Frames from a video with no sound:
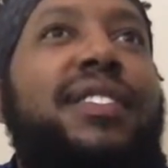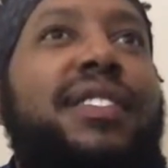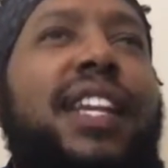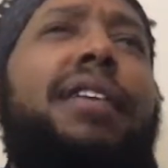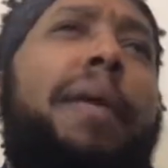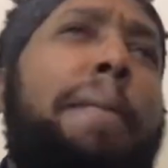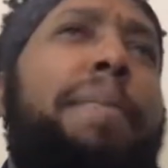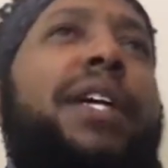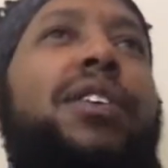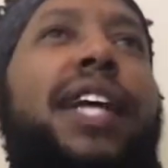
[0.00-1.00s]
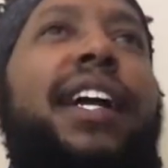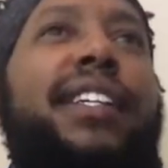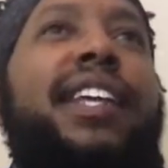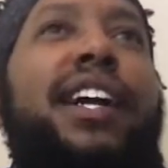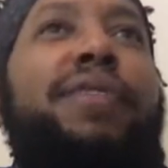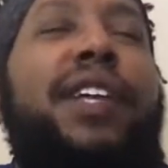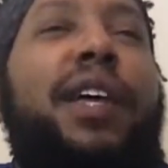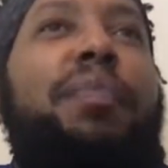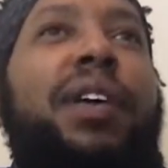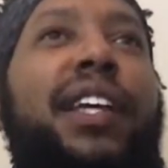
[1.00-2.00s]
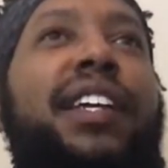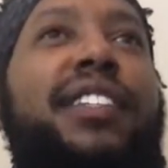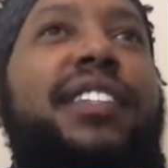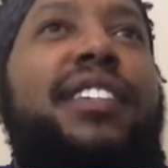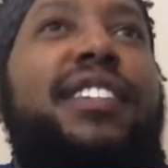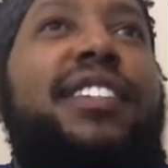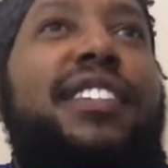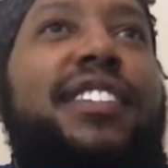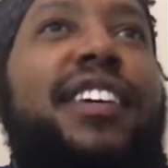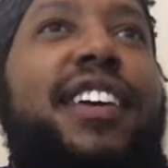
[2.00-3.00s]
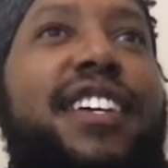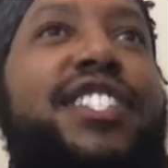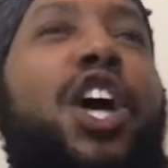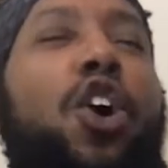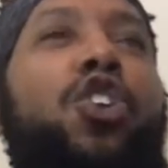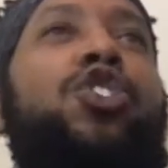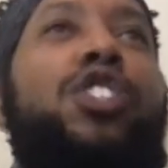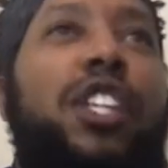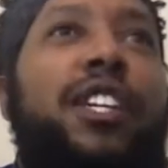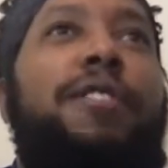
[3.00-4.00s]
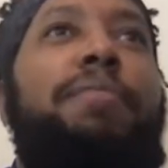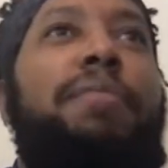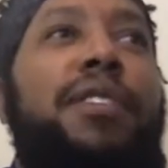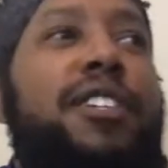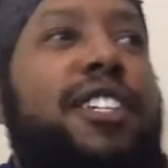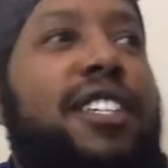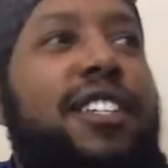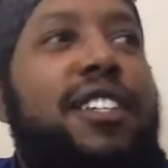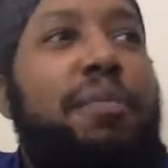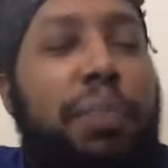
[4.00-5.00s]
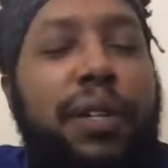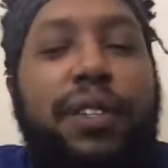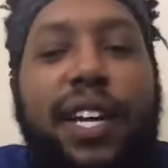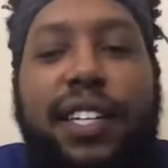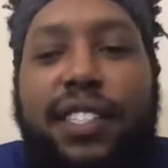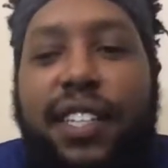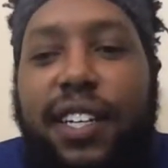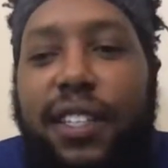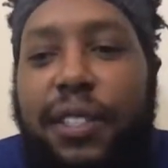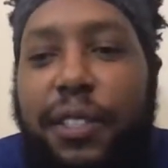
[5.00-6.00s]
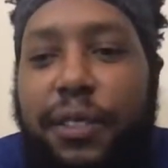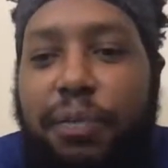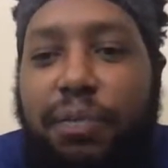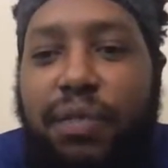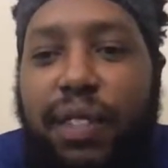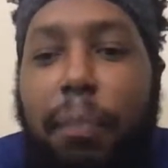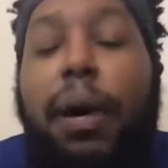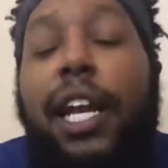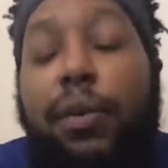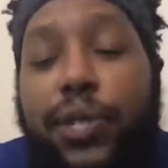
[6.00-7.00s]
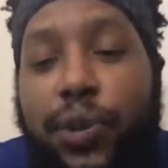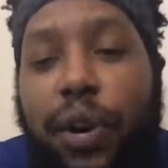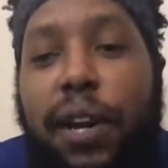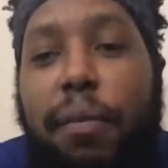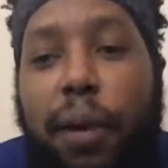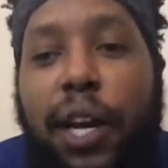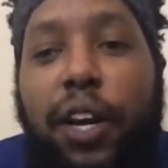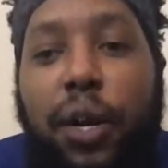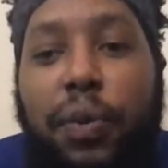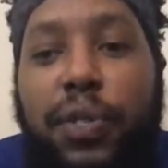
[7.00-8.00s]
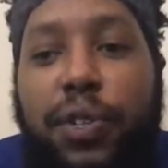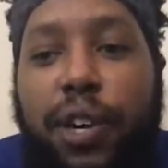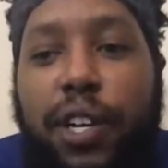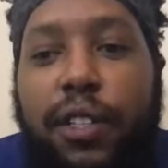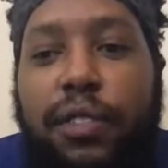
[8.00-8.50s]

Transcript: Like build, I feel they like that tall, slim build. I can see that. Bunny was great. Bunny Coleman was great.